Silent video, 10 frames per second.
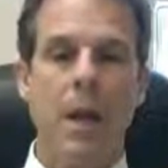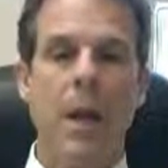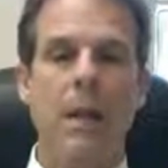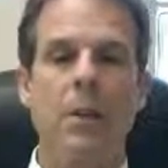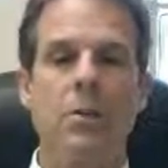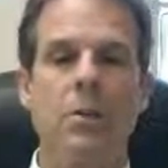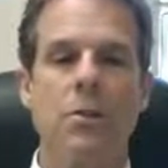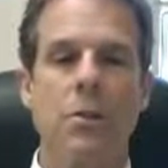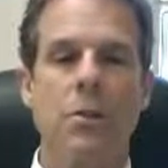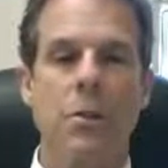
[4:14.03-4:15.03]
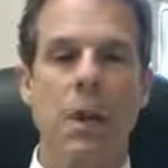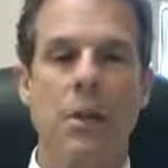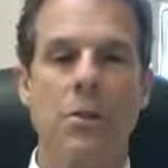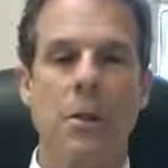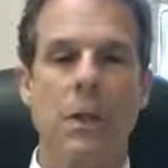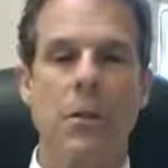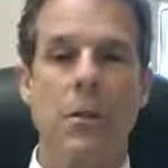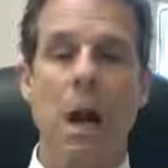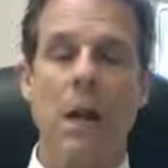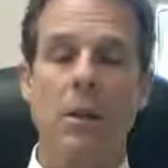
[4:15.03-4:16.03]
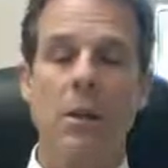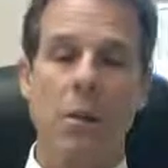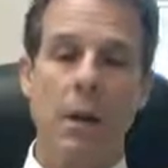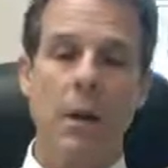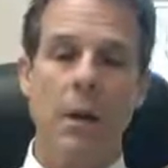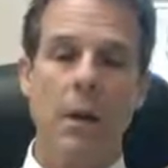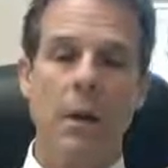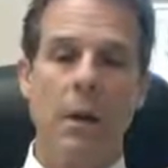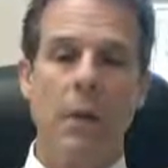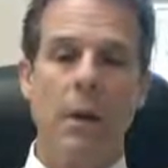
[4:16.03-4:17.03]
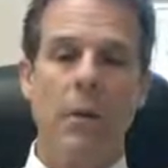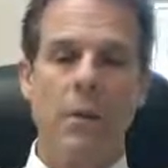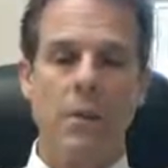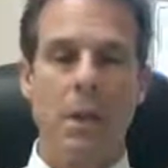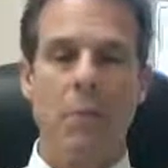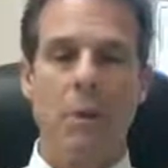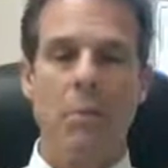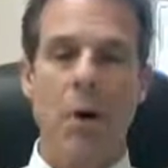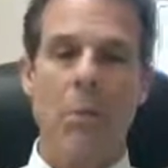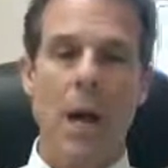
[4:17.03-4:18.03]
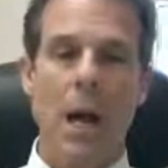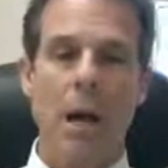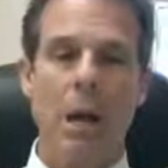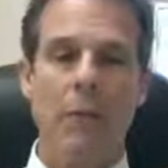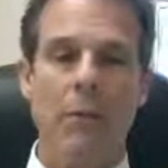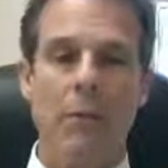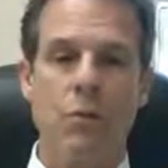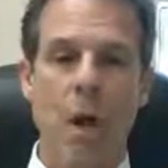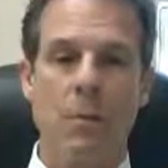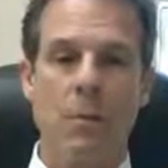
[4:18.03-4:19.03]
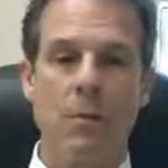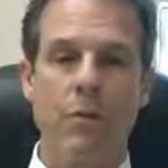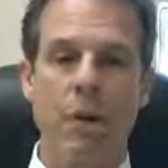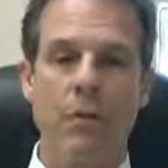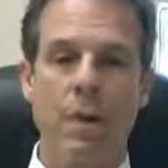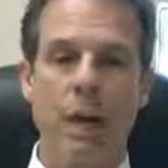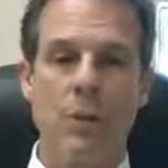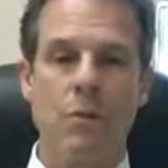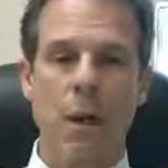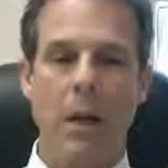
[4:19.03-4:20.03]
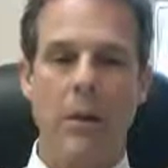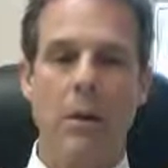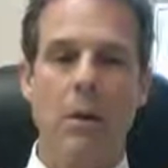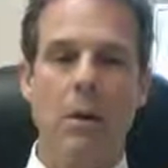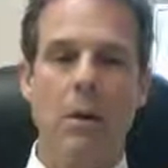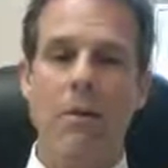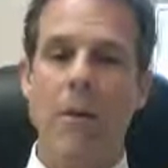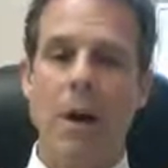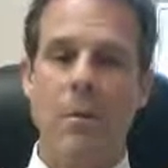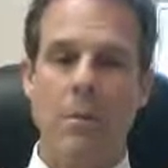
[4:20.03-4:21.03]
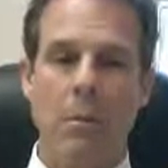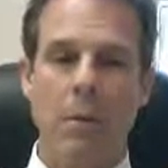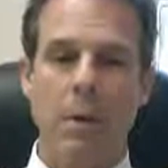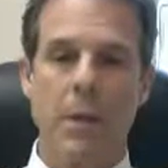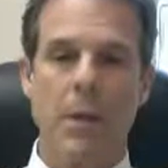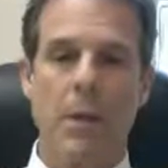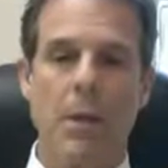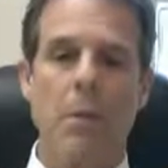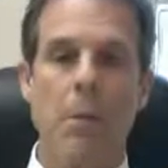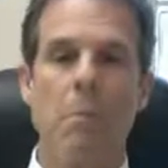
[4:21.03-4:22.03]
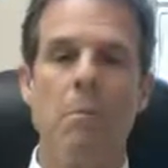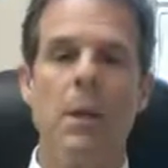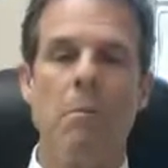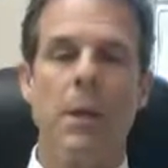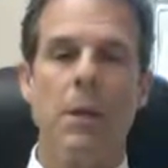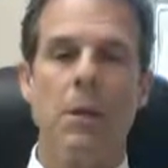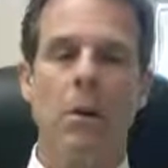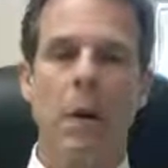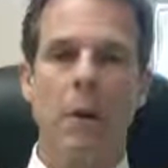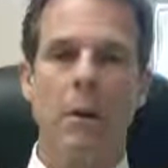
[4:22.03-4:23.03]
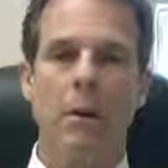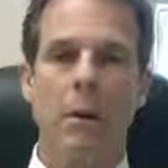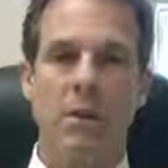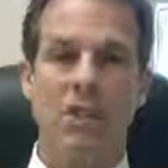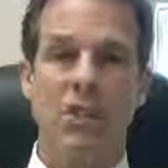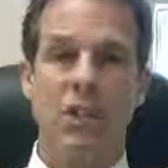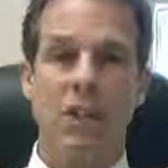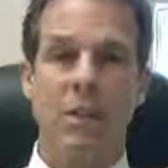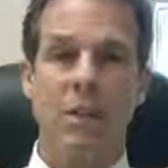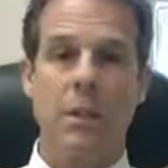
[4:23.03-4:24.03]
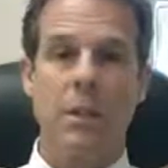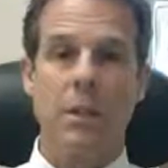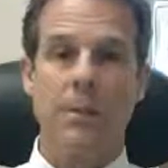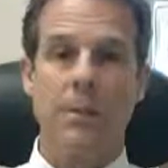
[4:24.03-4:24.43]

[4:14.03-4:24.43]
Any additions to your shake should be either non-caloric, for example, a probiotic, a few drops of a flavored extract, or fiber supplement, or minimally caloric, such as chia seeds.